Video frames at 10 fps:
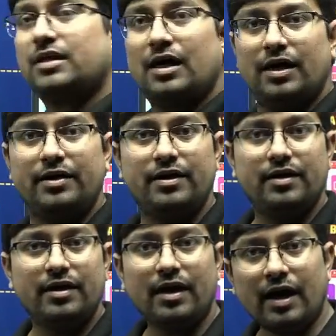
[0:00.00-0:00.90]
card
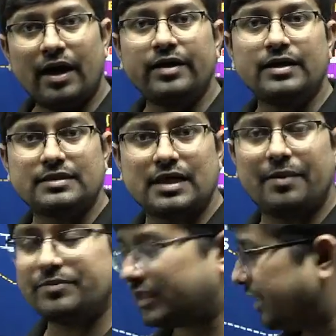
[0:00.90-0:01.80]
and
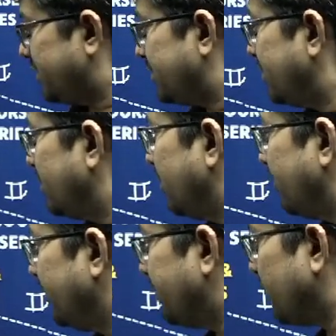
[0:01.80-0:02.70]
exam date.
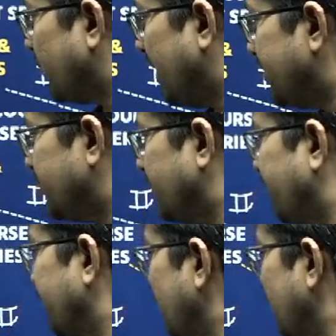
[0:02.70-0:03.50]
We provide you